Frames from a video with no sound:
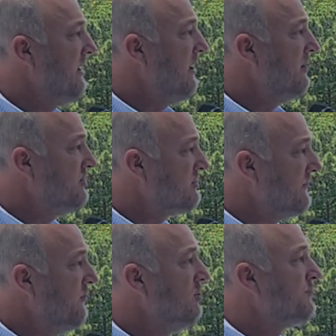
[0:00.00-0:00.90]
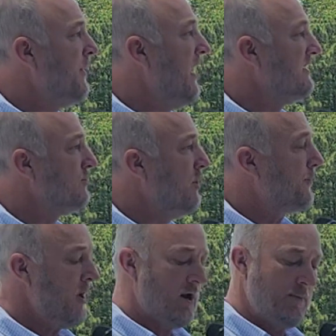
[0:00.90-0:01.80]
here in just a few spots, so we're
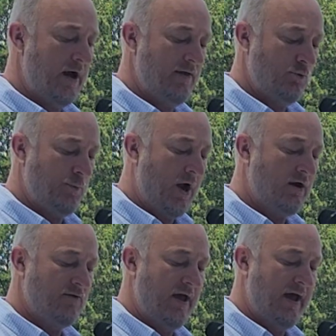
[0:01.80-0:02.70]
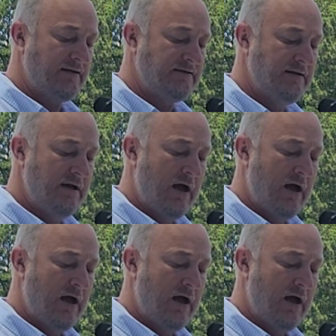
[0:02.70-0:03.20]
proud of that.